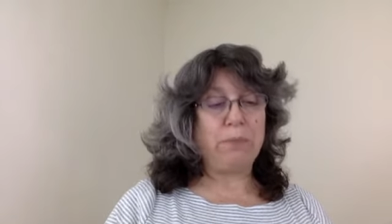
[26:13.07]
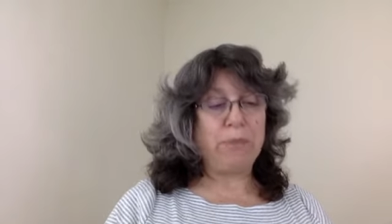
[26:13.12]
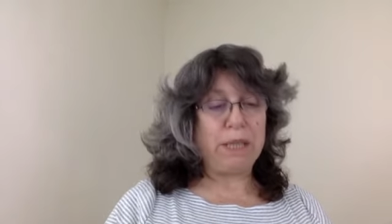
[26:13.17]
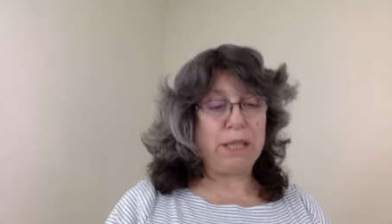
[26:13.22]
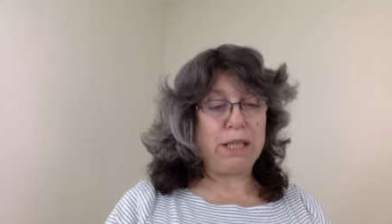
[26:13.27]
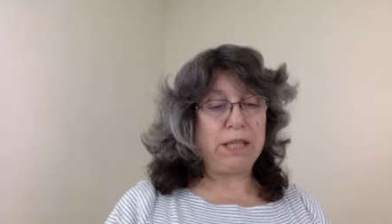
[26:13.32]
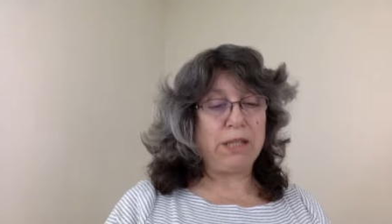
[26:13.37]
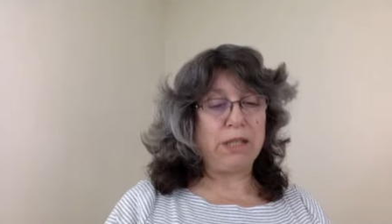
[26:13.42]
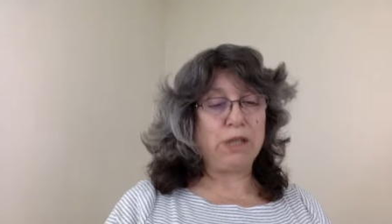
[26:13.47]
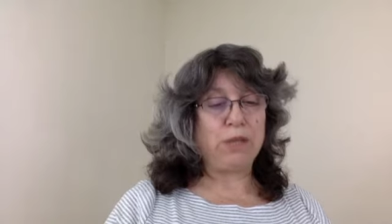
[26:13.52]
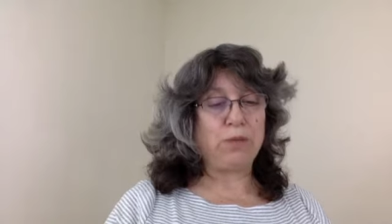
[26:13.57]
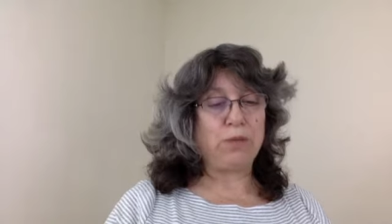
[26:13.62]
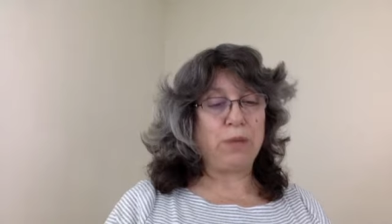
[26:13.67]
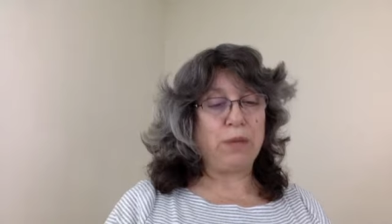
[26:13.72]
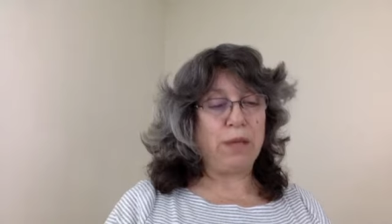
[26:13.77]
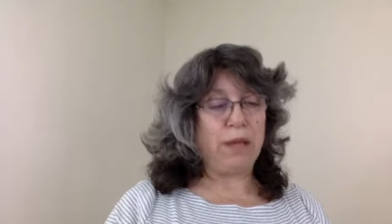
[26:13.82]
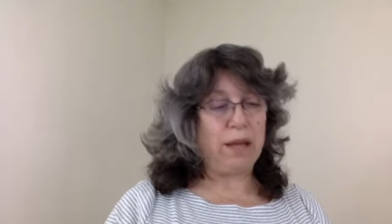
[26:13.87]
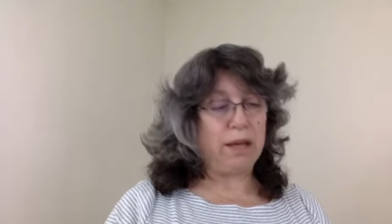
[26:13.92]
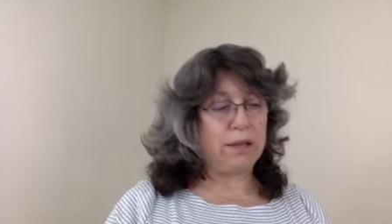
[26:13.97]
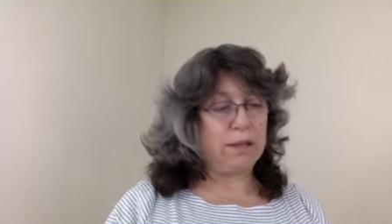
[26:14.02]
peace,
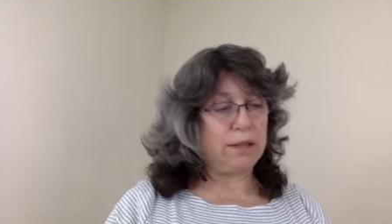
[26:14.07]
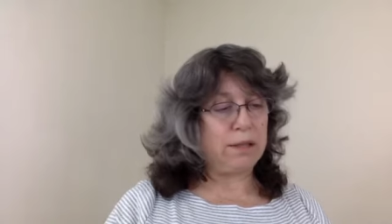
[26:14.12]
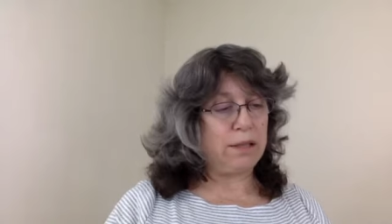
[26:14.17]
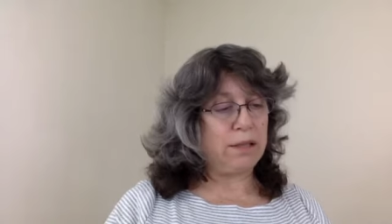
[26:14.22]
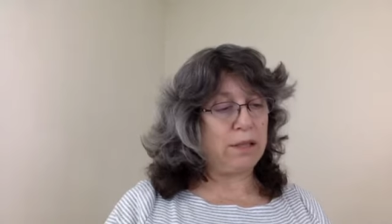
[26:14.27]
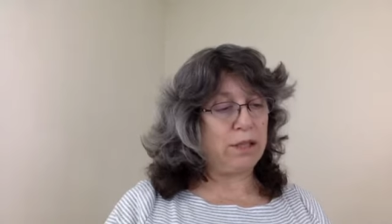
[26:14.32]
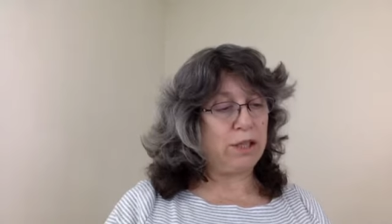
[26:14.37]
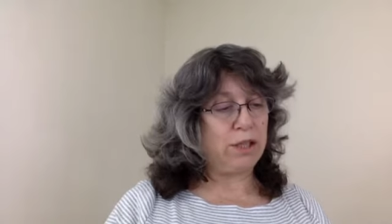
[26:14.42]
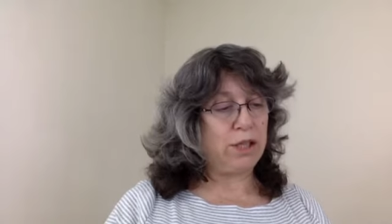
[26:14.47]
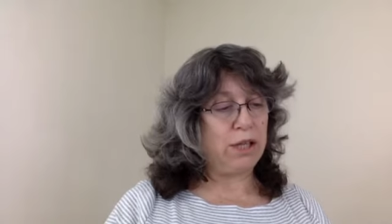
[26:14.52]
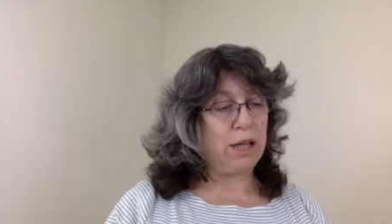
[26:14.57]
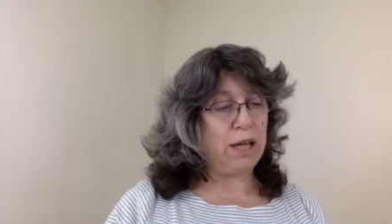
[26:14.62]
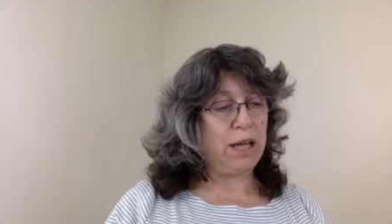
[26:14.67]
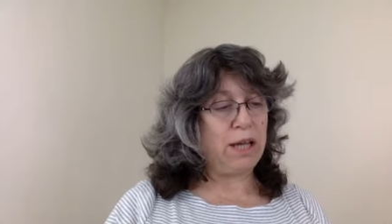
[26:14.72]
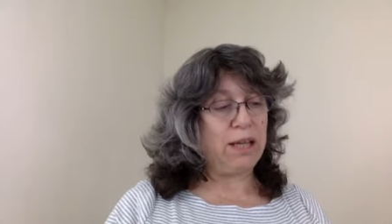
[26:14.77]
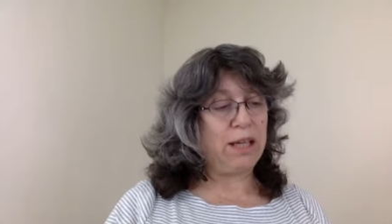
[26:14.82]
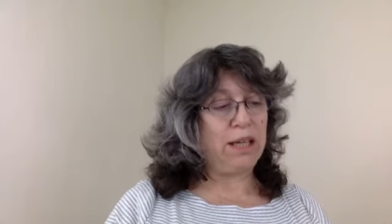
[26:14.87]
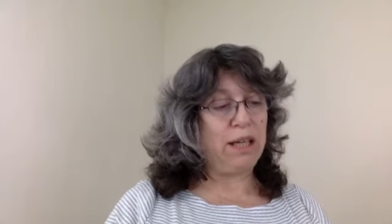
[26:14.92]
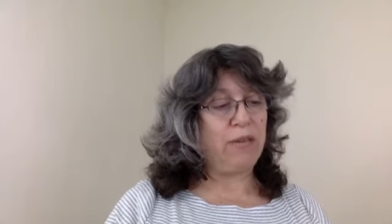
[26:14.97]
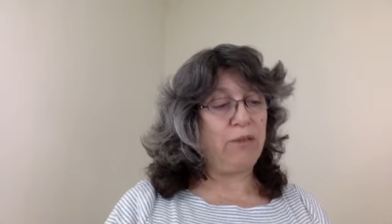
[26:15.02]
relaxation,
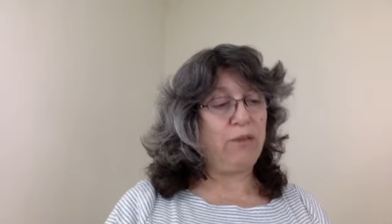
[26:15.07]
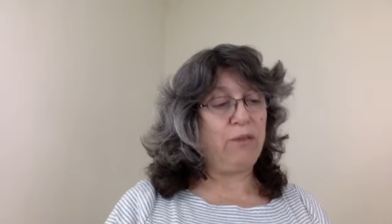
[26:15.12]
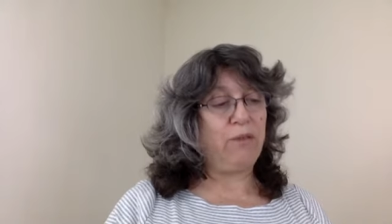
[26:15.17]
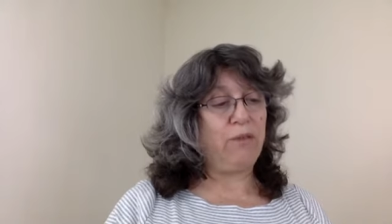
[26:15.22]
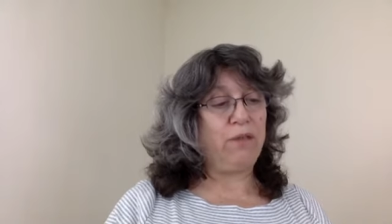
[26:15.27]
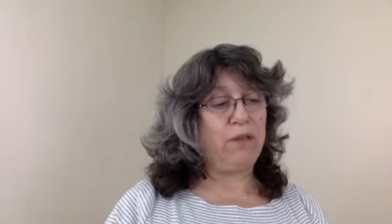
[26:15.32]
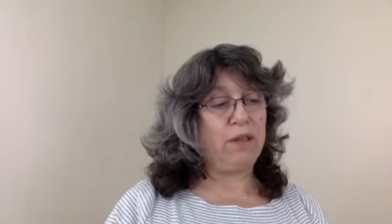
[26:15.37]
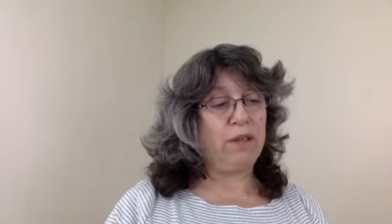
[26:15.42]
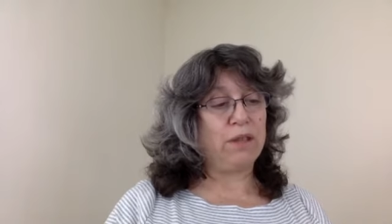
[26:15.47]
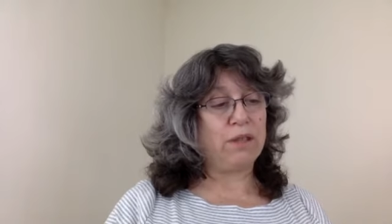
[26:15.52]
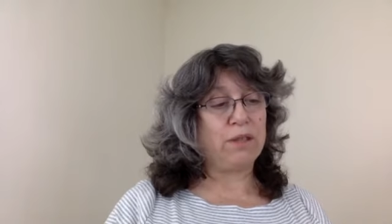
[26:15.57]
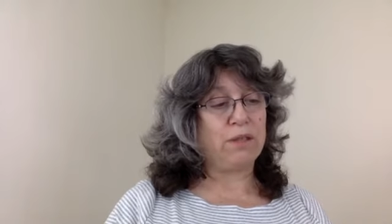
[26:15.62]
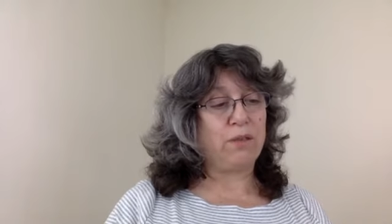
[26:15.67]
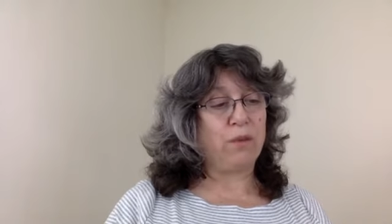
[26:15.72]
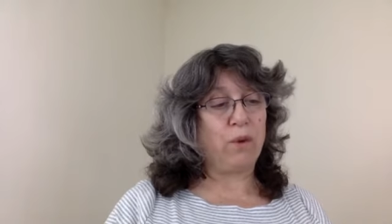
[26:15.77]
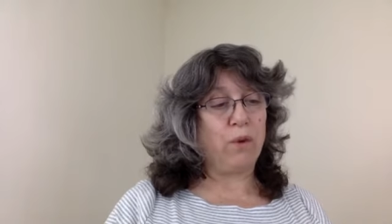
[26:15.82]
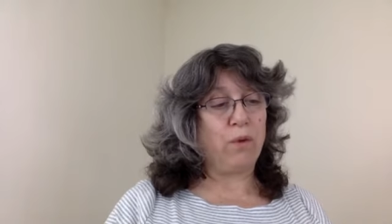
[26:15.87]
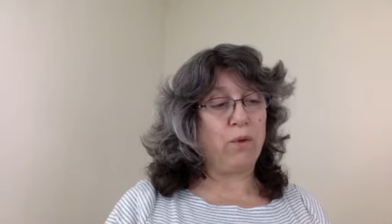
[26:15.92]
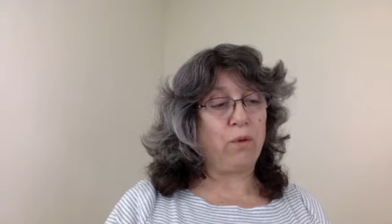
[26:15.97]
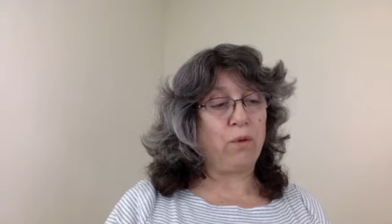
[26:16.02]
and even feelings of
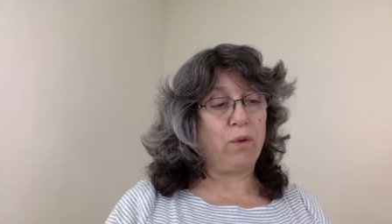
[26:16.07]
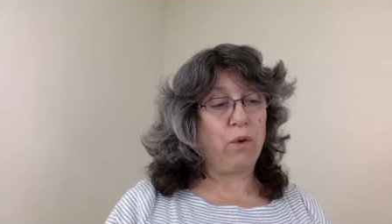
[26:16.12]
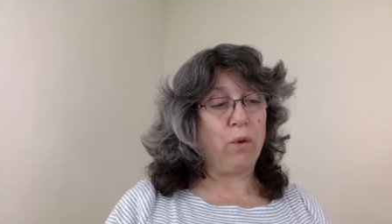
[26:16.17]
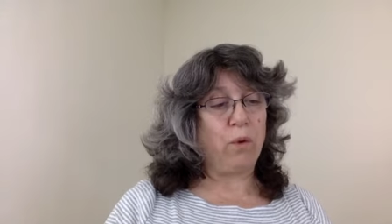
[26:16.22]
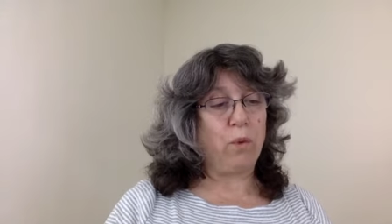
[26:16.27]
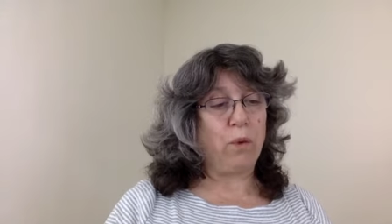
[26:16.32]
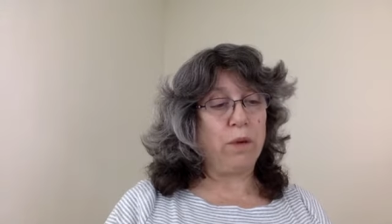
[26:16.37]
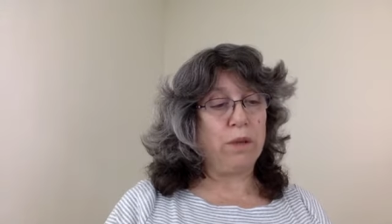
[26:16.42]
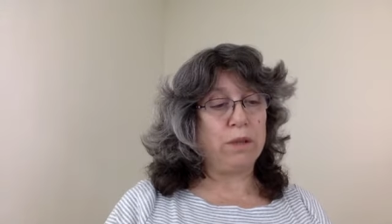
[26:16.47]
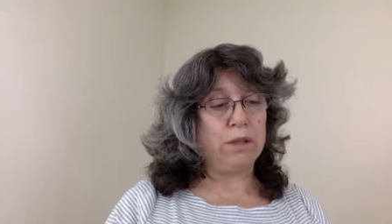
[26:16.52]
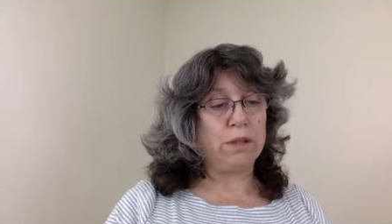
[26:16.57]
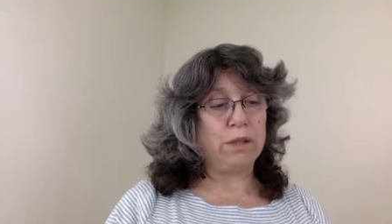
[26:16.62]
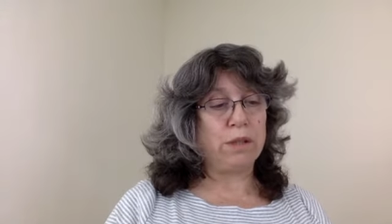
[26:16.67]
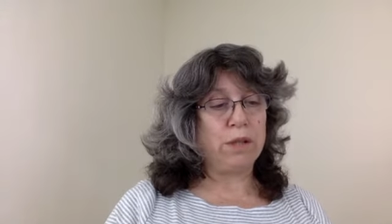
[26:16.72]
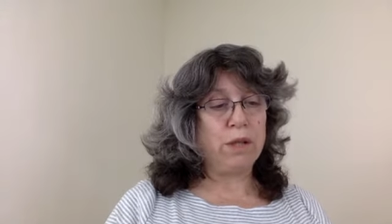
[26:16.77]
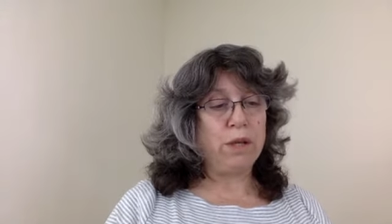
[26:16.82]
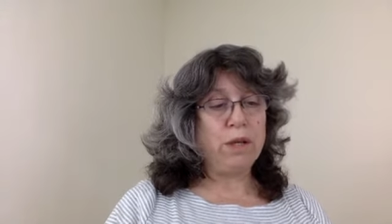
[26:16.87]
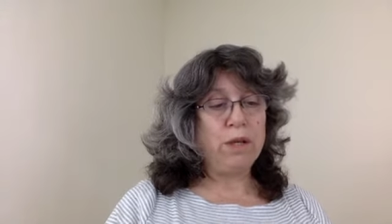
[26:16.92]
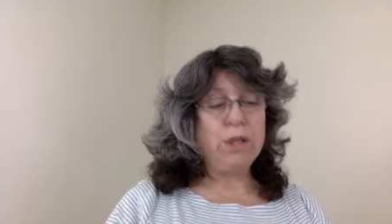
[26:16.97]
overall wellness